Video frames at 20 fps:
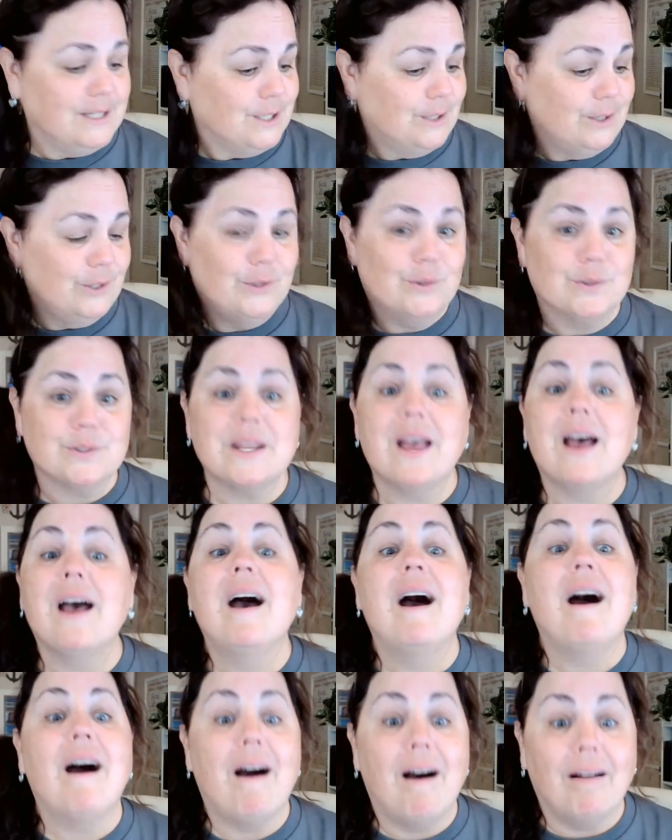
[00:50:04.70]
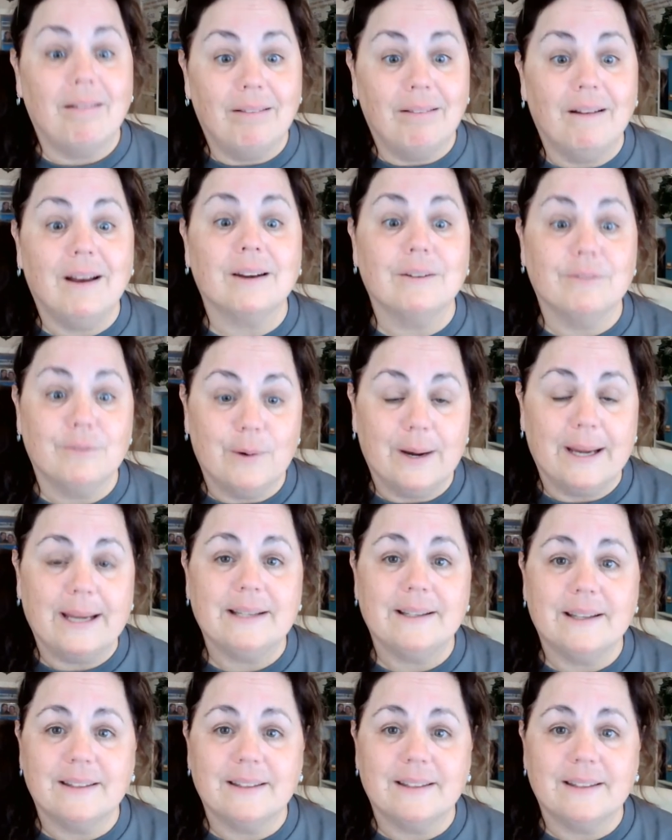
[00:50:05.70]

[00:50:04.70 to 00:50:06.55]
to lose a lot of weight.